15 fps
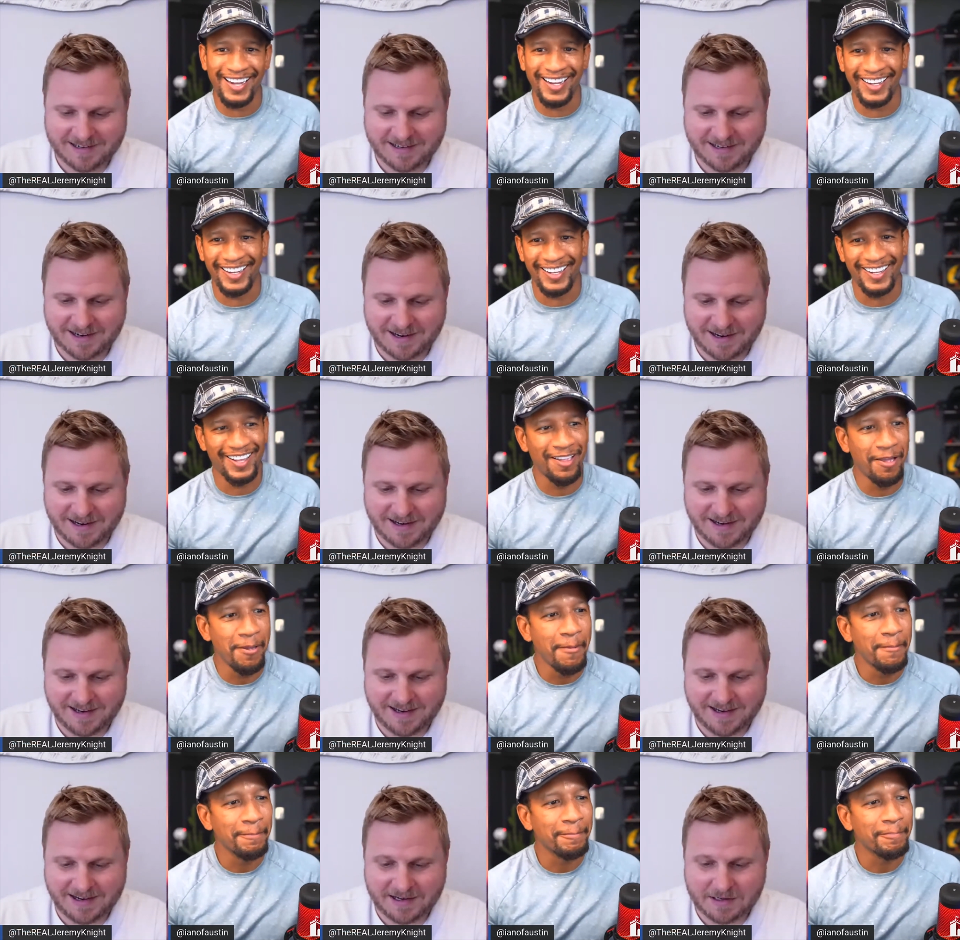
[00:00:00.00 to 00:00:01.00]
Speaker 1: yeah.
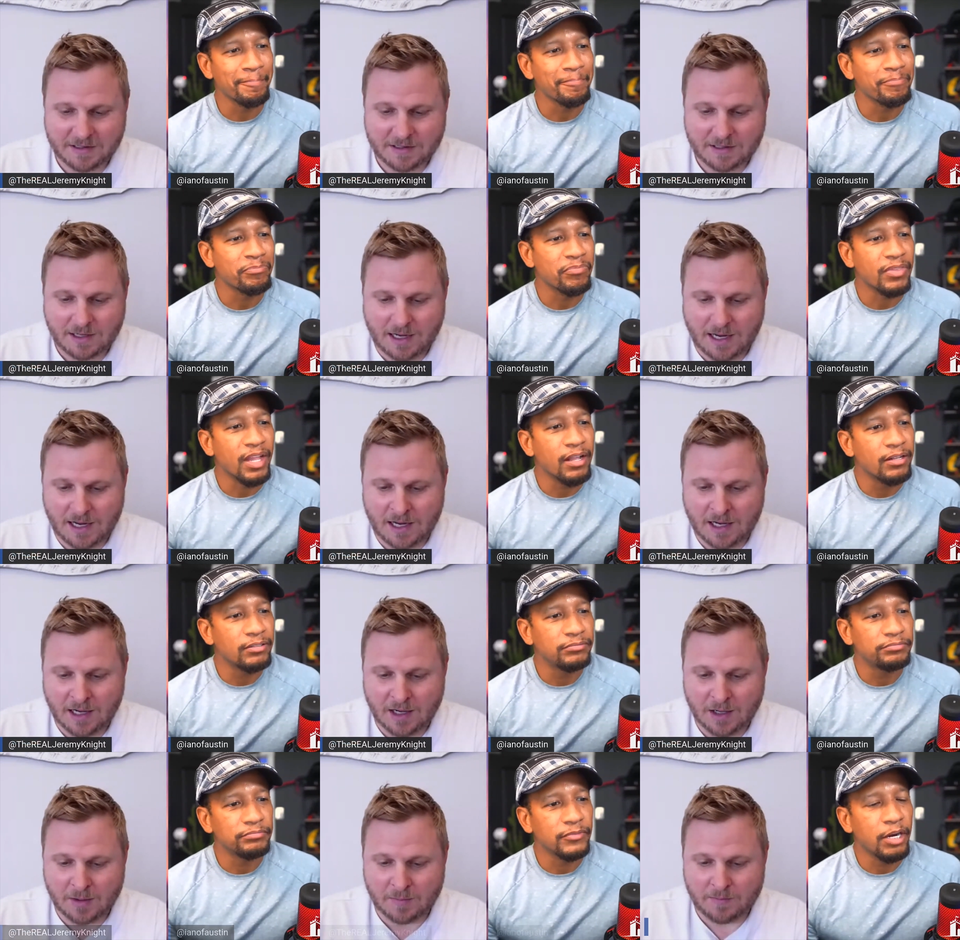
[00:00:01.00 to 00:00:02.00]

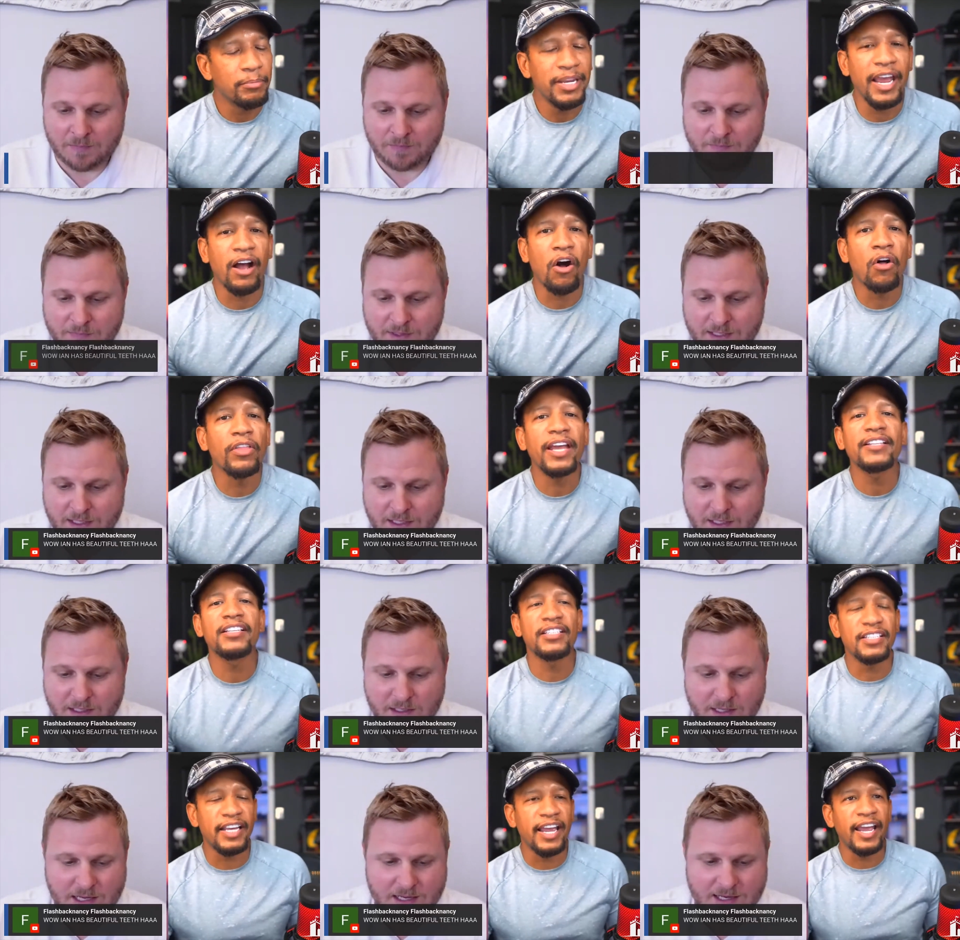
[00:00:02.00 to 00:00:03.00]
Um, but yeah, all that
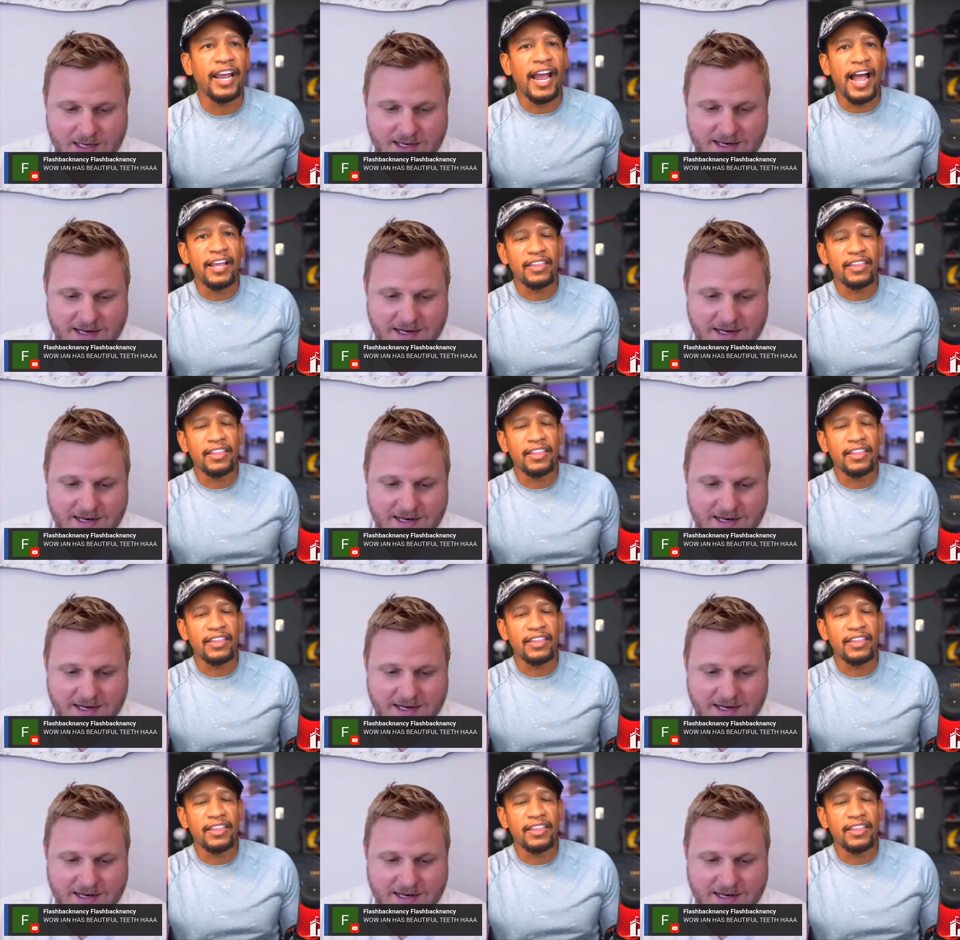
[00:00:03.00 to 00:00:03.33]
to say,